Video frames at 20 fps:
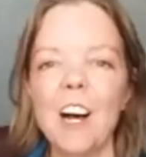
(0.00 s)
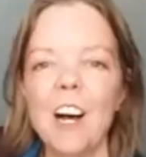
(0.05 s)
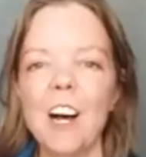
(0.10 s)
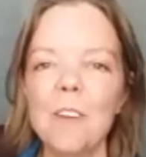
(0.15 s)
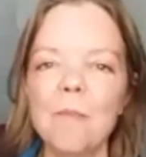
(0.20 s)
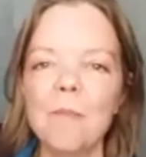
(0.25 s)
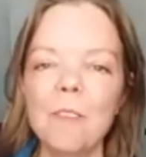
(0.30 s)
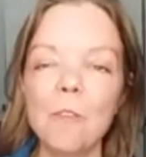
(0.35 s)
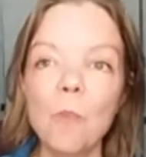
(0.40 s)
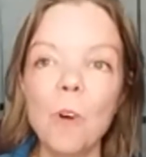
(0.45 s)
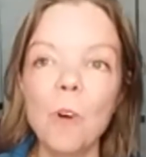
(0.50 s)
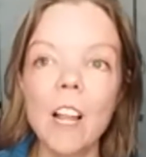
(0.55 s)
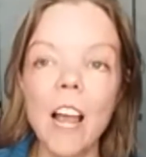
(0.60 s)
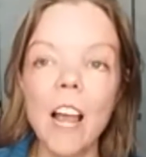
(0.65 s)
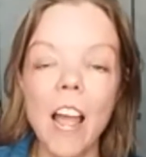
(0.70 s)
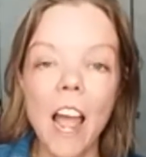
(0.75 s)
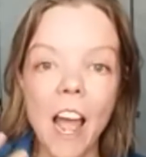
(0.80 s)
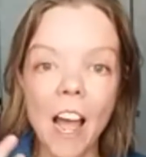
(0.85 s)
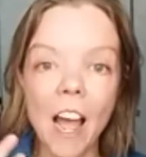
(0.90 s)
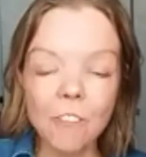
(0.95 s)
um,
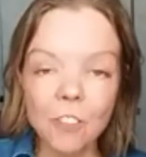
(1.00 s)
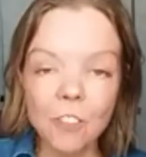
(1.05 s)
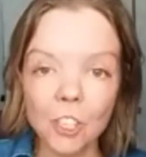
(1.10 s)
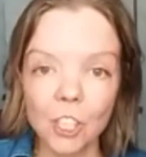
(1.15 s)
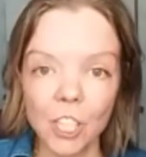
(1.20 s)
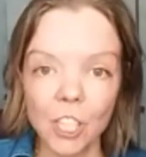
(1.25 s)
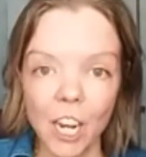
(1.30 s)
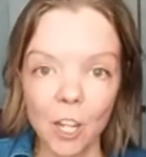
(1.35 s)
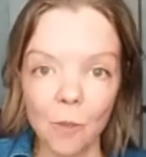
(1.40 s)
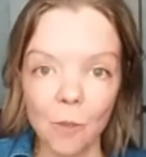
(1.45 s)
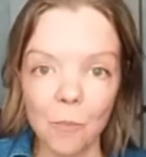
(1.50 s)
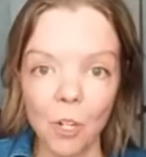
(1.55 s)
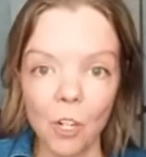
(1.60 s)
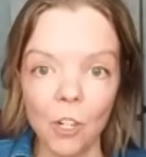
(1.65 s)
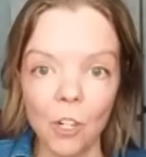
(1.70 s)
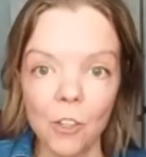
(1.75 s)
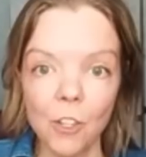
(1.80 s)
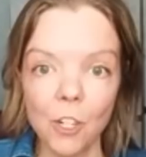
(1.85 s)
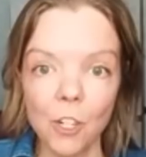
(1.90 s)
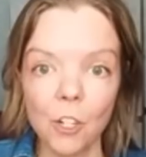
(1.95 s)
well, after
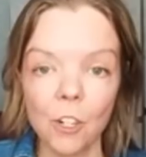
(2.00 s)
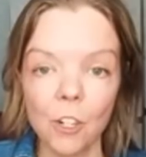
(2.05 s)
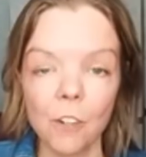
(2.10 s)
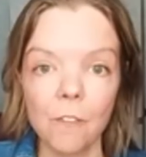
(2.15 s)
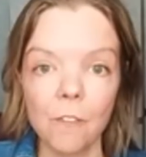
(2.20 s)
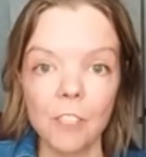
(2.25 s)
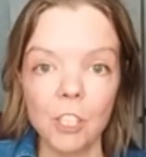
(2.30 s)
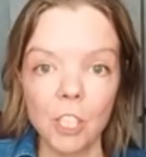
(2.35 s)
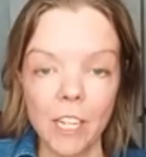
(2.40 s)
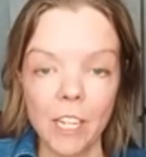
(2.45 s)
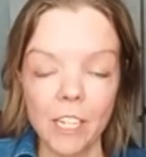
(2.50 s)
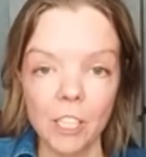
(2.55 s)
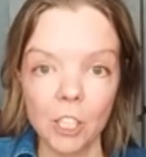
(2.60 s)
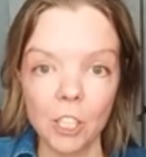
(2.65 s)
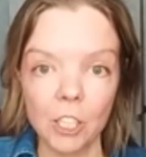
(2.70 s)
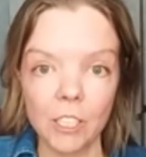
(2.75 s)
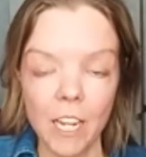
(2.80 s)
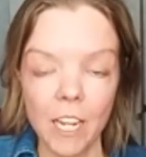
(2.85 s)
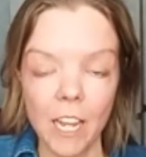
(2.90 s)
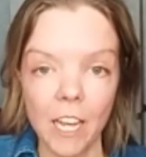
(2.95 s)
childbirth, your vagina
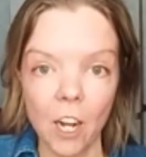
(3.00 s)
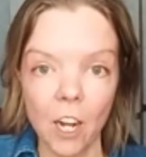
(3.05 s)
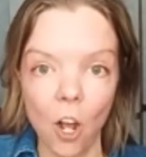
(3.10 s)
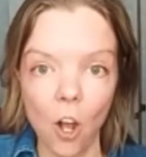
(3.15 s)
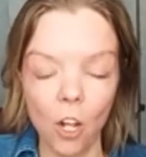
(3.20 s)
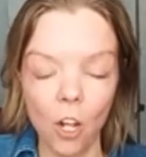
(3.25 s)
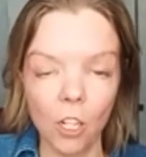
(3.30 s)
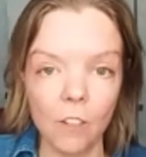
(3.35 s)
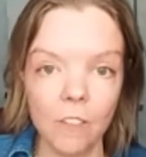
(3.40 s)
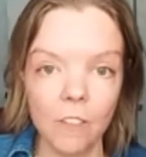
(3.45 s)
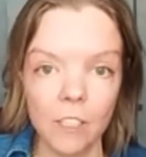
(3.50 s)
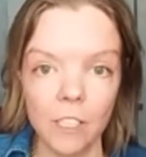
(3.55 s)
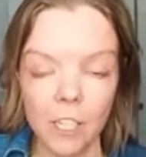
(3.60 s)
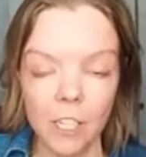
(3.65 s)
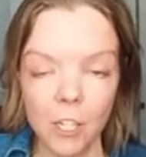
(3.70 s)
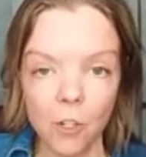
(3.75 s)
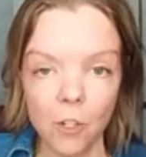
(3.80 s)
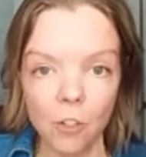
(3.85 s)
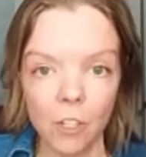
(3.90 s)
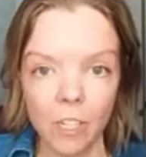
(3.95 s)
just had all of it,
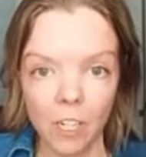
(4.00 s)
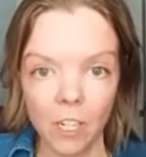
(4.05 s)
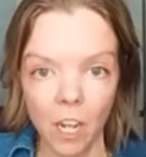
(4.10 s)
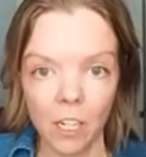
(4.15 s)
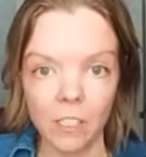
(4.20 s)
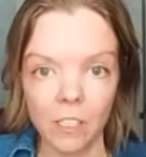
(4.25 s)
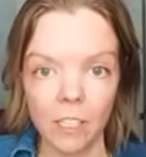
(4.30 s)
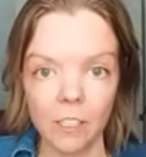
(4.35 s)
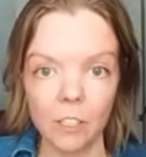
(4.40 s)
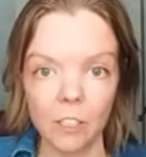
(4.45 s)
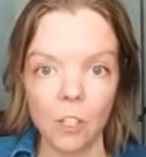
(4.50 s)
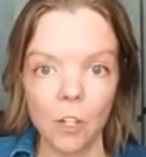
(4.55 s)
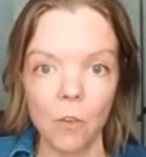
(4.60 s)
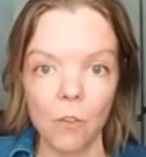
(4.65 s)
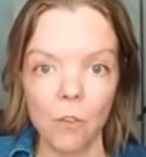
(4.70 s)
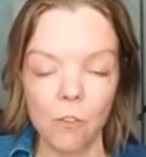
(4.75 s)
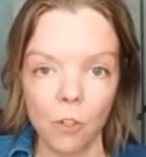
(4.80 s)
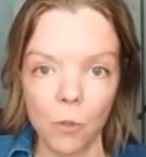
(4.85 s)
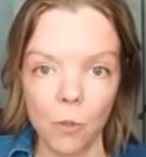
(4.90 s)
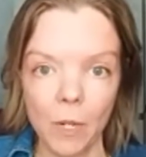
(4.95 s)
the uterine contents
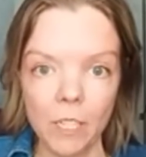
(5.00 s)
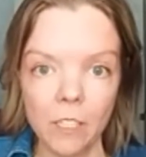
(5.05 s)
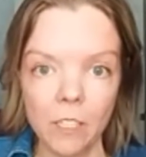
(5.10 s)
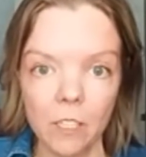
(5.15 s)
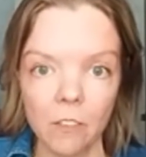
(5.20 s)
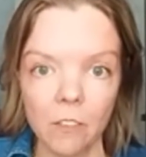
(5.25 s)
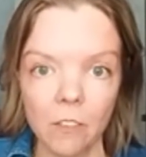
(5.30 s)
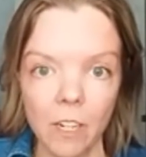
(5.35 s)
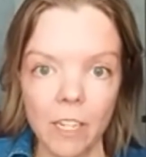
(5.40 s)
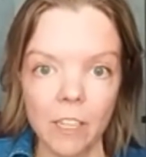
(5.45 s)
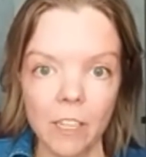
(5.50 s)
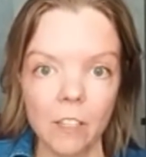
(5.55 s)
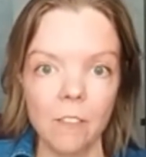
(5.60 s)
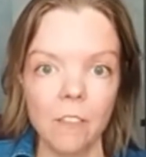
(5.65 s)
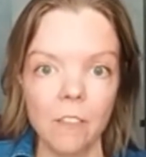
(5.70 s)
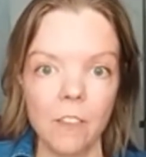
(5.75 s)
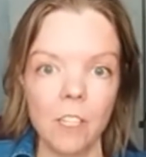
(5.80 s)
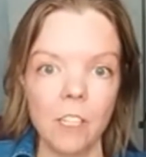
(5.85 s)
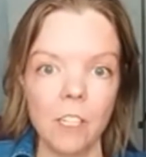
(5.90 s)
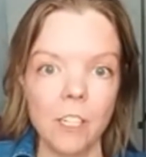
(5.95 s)
go through it, right? The
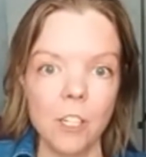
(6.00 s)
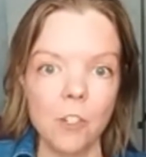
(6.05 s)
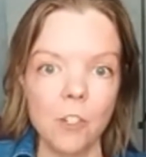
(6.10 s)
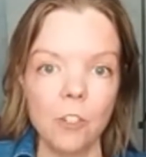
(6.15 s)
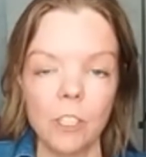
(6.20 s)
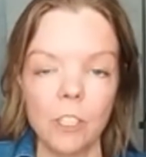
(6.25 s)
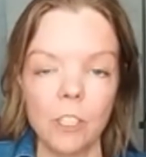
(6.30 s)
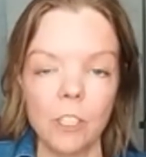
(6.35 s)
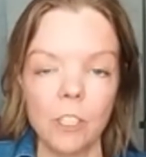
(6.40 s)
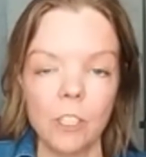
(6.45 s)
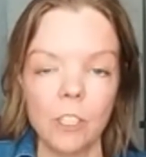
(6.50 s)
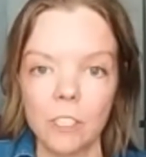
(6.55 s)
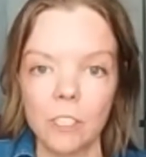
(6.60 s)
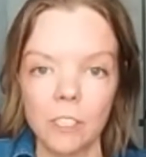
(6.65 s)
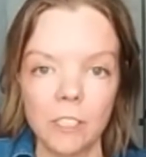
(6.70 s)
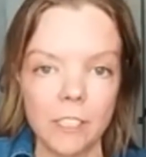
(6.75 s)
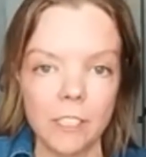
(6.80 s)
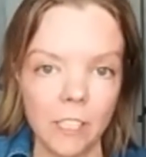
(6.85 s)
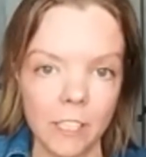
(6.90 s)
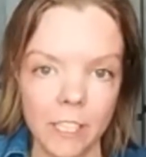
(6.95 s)
the uterus
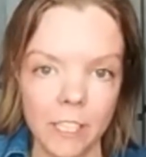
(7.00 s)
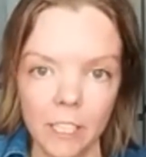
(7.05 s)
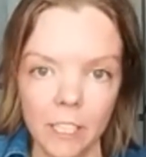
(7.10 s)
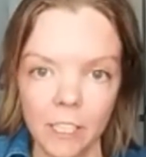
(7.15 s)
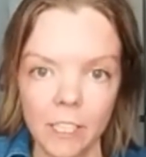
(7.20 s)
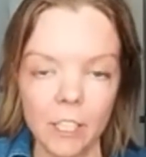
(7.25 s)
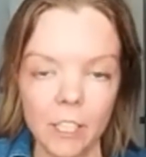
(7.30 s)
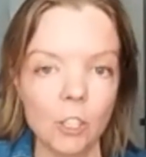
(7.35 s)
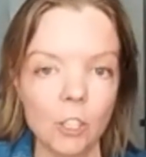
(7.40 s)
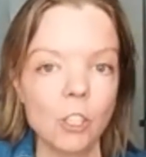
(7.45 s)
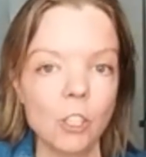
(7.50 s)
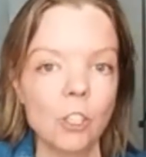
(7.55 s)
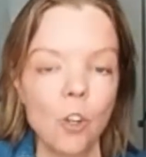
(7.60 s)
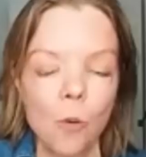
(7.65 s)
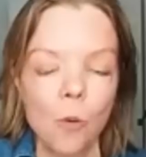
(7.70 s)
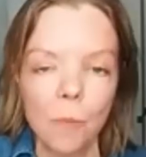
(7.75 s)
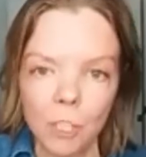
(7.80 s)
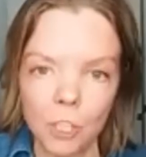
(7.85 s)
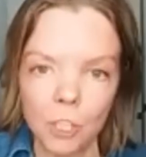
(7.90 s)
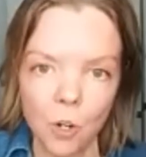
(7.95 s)
is still healing. There's
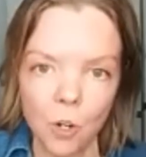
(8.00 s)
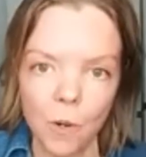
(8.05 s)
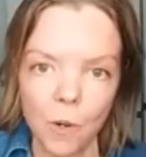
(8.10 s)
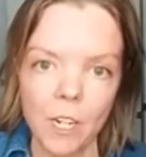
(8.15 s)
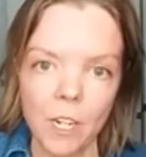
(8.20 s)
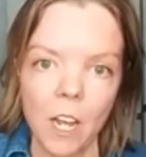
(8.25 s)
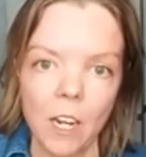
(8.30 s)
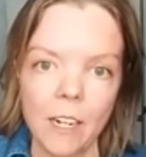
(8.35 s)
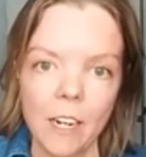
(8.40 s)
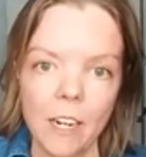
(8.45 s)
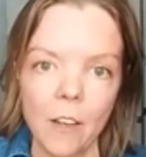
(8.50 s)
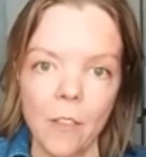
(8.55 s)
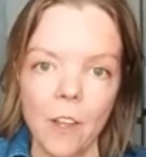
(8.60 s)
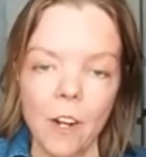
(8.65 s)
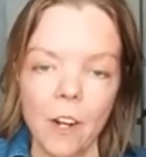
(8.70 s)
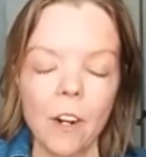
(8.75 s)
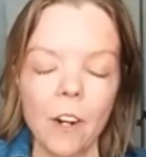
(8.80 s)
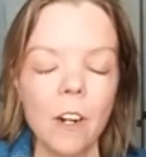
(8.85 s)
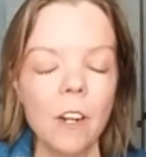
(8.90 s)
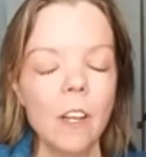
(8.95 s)
so much going on down there.